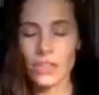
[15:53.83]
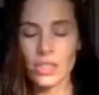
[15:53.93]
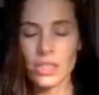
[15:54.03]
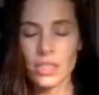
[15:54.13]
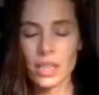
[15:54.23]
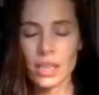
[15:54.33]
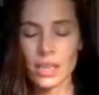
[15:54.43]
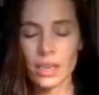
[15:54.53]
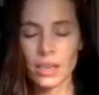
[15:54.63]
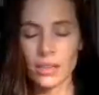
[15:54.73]
can I
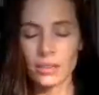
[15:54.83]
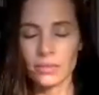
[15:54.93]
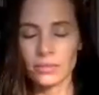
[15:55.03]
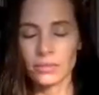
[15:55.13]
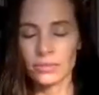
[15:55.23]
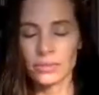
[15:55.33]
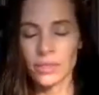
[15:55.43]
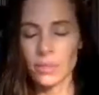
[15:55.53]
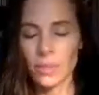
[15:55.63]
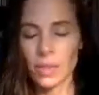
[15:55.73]
just sit here
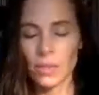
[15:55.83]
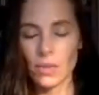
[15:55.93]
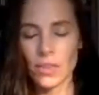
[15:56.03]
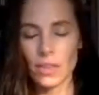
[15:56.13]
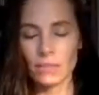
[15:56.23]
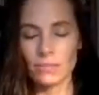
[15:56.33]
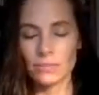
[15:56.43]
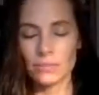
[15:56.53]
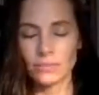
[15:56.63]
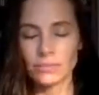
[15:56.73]
and be
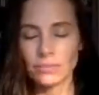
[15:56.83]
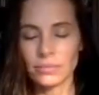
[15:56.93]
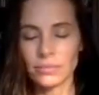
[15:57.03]
with them?